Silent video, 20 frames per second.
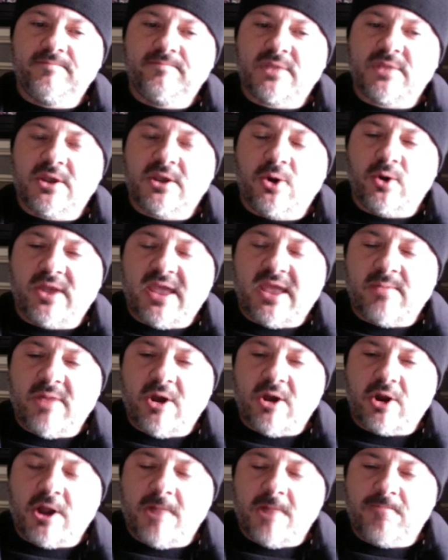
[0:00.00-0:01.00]
It came out
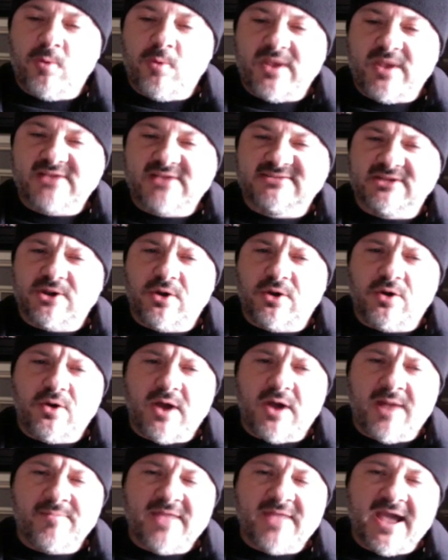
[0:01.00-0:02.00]
a couple weeks ago.
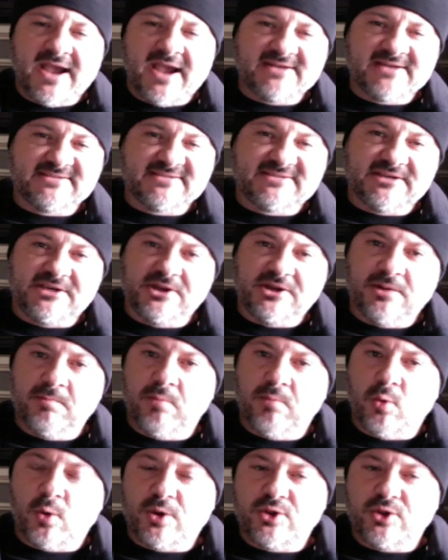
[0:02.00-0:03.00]
I'm not going to sit here and
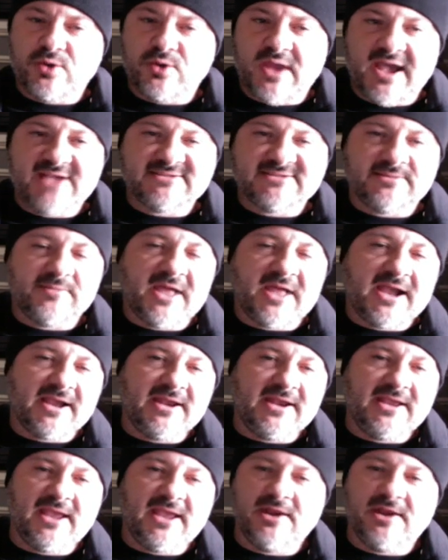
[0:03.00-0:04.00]
bore you guys. I'm not going
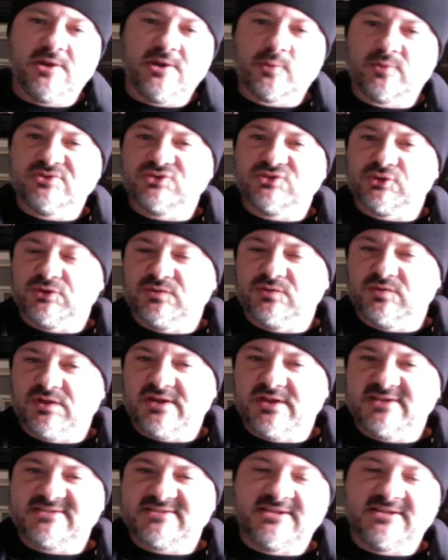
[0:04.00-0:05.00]
to get into reserve
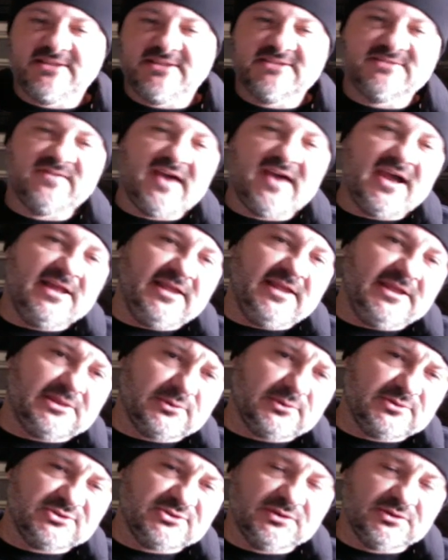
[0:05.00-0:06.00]
list. Did this violate the
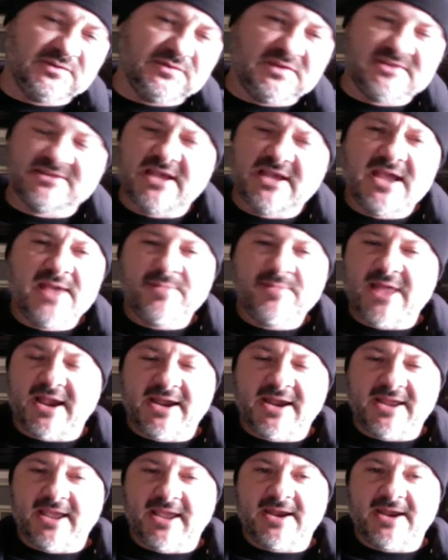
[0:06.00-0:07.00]
reserve list? I'm not
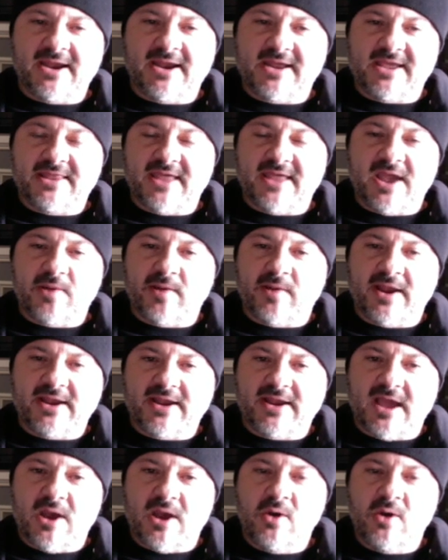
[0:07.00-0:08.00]
going to get into any of that right
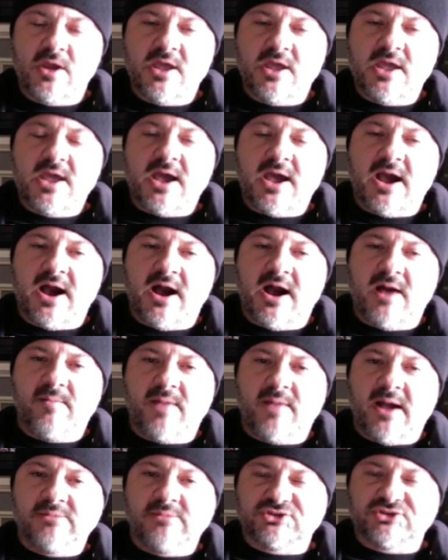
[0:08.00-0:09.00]
now.
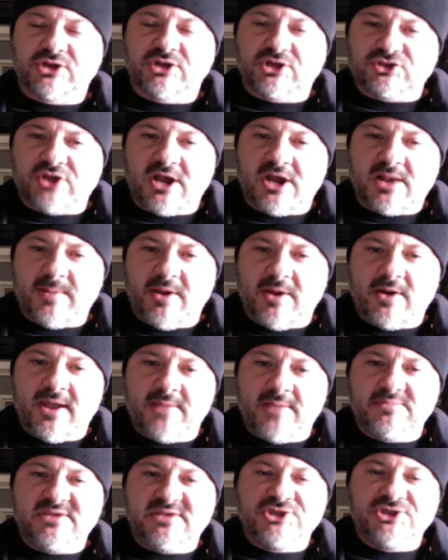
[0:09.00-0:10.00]
I'm just going to talk about
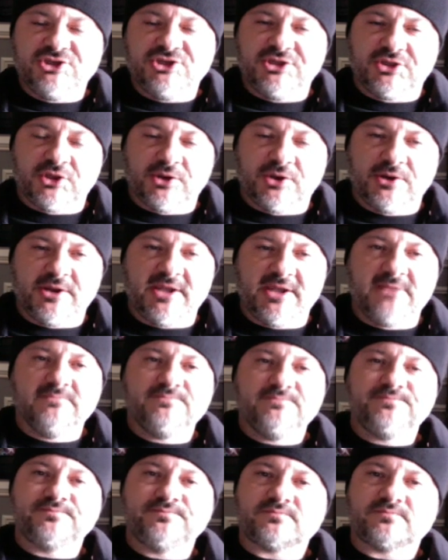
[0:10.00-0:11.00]
MTG 30
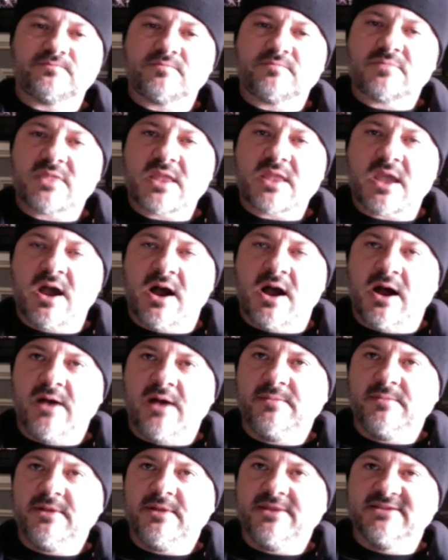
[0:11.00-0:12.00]

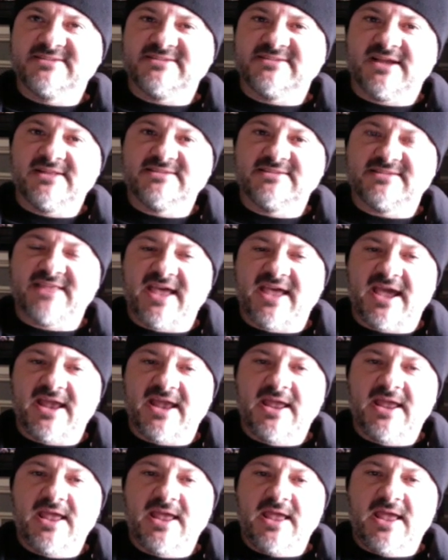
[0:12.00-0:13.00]
in the sense that
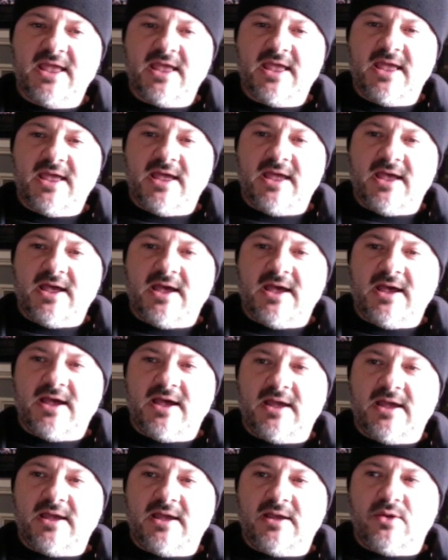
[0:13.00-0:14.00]

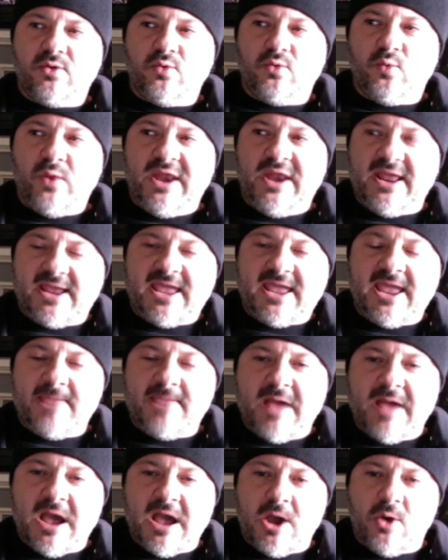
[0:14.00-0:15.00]
when it came
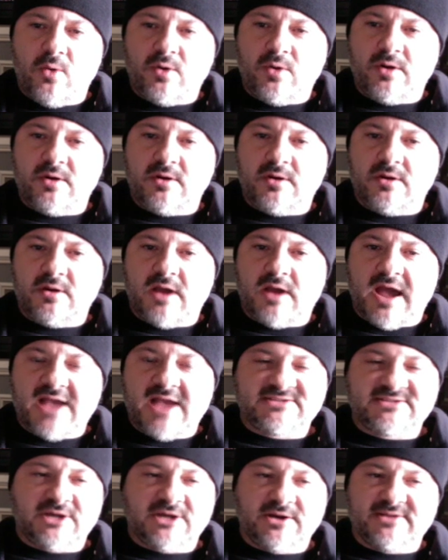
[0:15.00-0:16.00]
out, I
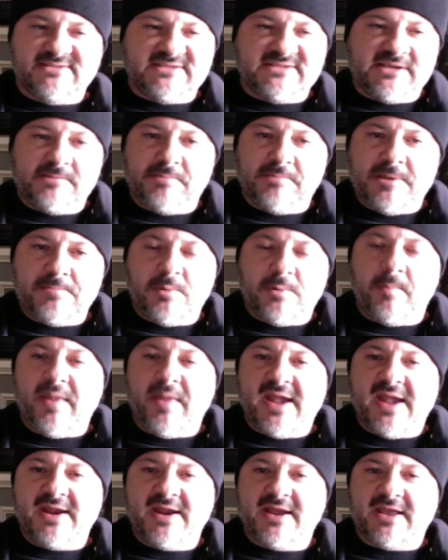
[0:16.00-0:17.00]
started seeing people
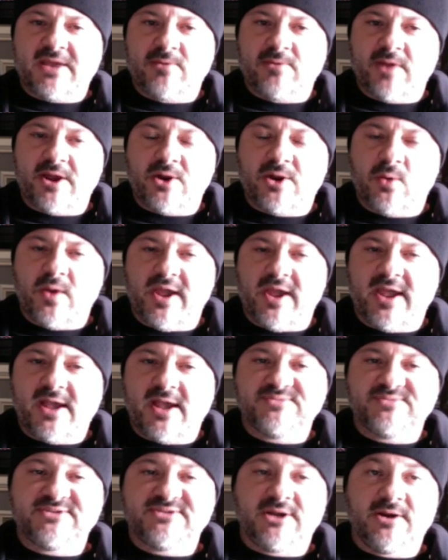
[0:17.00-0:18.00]
panicking right away.
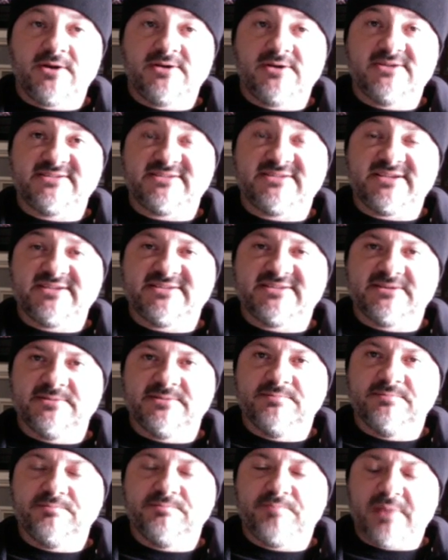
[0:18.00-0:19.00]
I'm starting to see
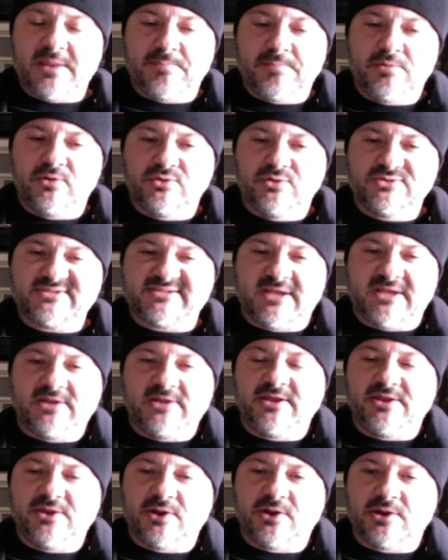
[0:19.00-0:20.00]
some people
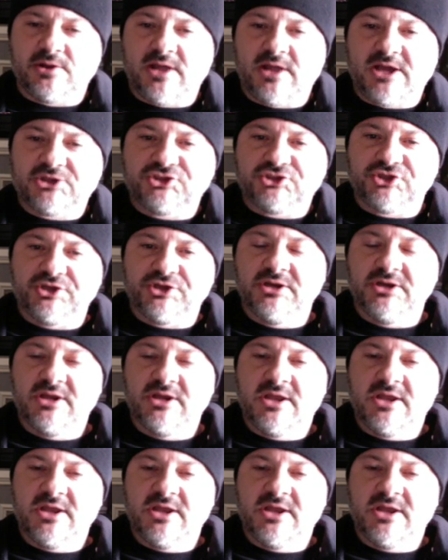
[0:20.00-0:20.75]
selling their collection.